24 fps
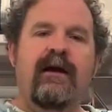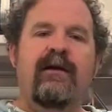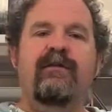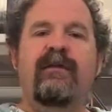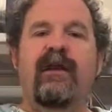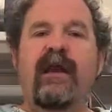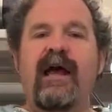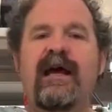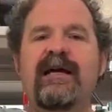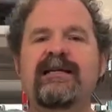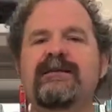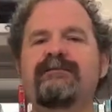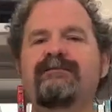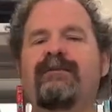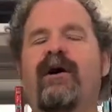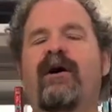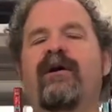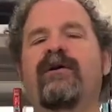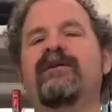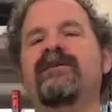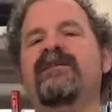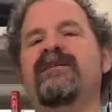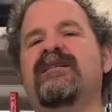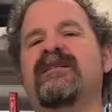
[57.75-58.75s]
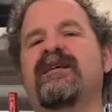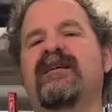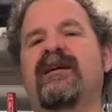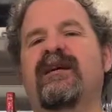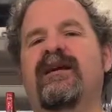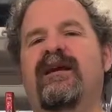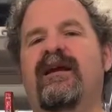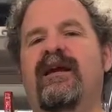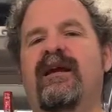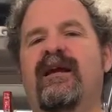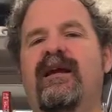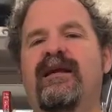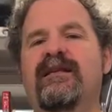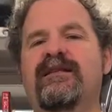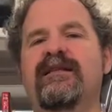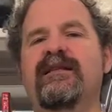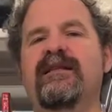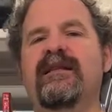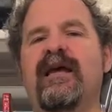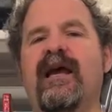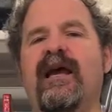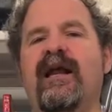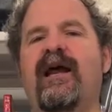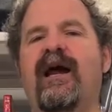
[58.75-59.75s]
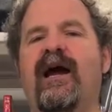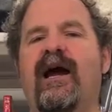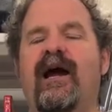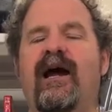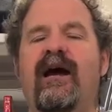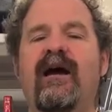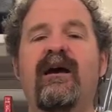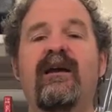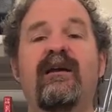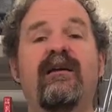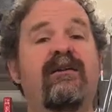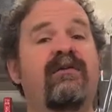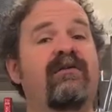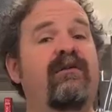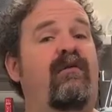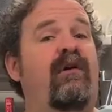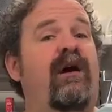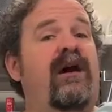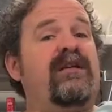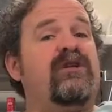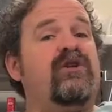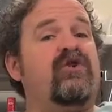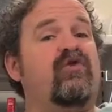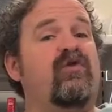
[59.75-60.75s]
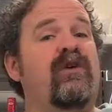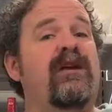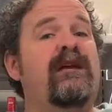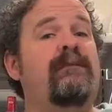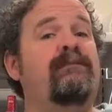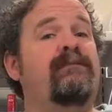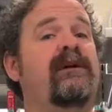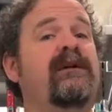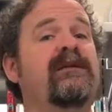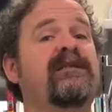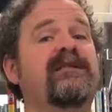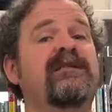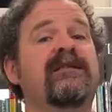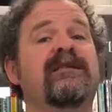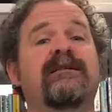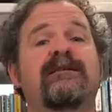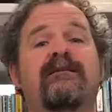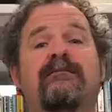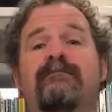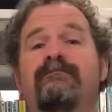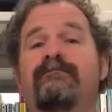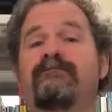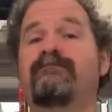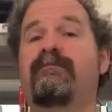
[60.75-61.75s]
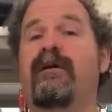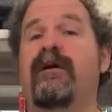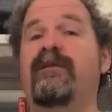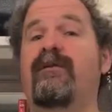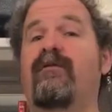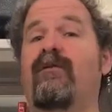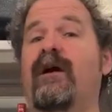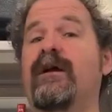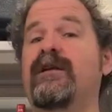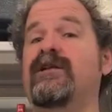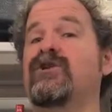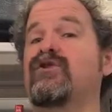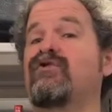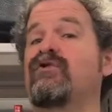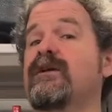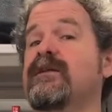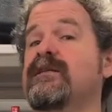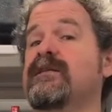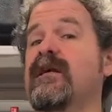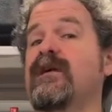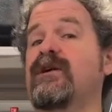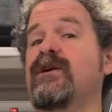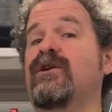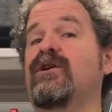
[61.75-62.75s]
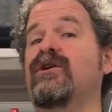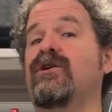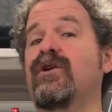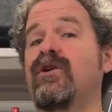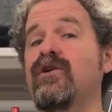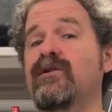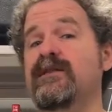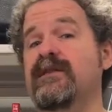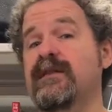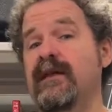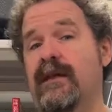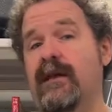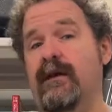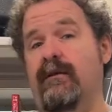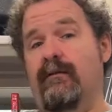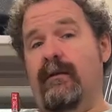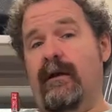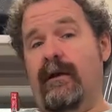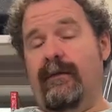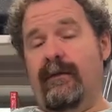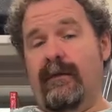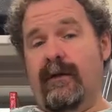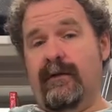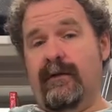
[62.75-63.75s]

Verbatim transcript: The last post isn't that hard. There are tricky bits, but there are tricks that you can use to get around